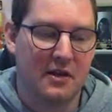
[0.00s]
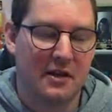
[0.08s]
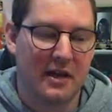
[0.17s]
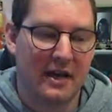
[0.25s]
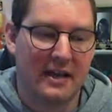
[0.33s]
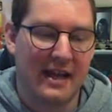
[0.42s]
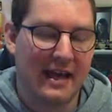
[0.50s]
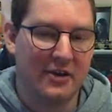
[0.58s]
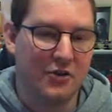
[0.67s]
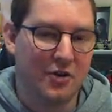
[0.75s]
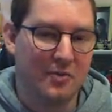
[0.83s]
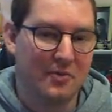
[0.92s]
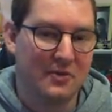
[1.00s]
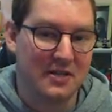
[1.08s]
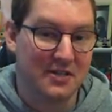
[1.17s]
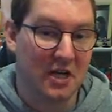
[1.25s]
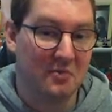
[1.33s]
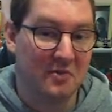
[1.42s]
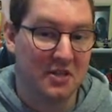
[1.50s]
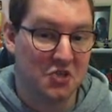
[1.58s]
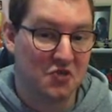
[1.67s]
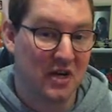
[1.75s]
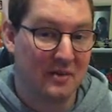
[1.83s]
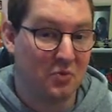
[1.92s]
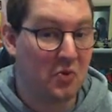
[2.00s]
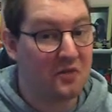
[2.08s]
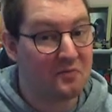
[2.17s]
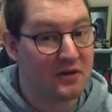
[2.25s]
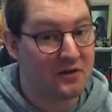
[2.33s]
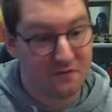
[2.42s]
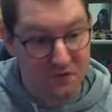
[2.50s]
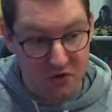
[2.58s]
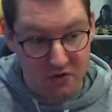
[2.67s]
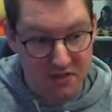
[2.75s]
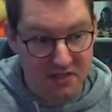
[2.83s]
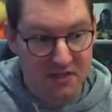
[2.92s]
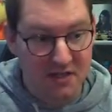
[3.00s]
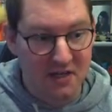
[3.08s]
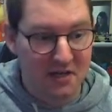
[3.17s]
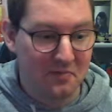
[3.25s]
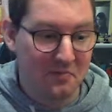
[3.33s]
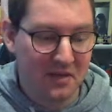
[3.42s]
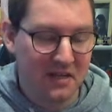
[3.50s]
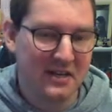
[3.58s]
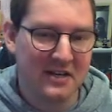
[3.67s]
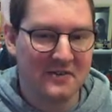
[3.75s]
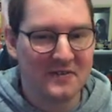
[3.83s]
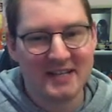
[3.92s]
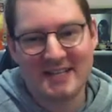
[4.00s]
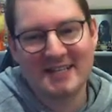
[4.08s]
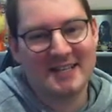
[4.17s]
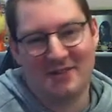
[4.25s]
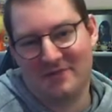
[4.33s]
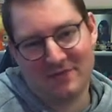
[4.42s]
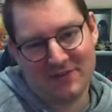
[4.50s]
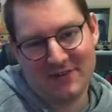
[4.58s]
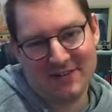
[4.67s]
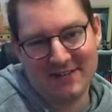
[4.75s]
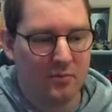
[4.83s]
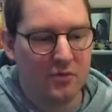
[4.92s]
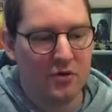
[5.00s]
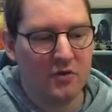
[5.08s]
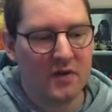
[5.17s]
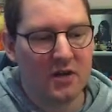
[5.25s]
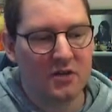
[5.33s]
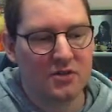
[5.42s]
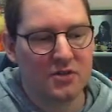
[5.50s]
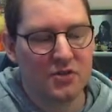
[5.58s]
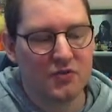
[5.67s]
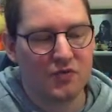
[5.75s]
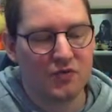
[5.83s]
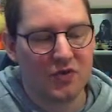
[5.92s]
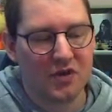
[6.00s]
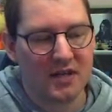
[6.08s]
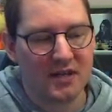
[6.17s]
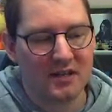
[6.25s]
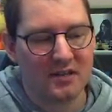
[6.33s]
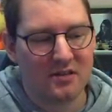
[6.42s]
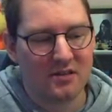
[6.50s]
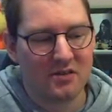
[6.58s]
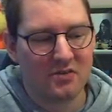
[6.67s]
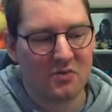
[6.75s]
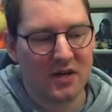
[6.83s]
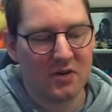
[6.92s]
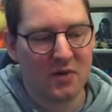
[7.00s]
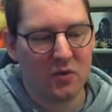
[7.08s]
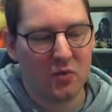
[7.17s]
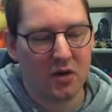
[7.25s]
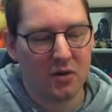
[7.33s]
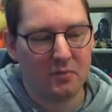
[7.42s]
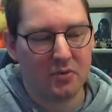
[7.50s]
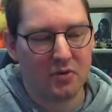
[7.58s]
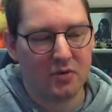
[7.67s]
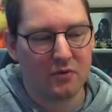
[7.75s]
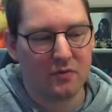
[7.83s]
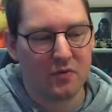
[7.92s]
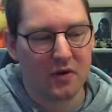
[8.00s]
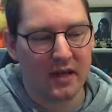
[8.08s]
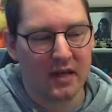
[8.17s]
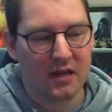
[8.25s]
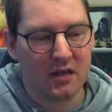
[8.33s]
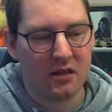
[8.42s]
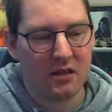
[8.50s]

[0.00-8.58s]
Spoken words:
and end up disarming the trap with my foot. But, you know, it's still fun. Moving on to Wraith. Where do I want to put Wraith?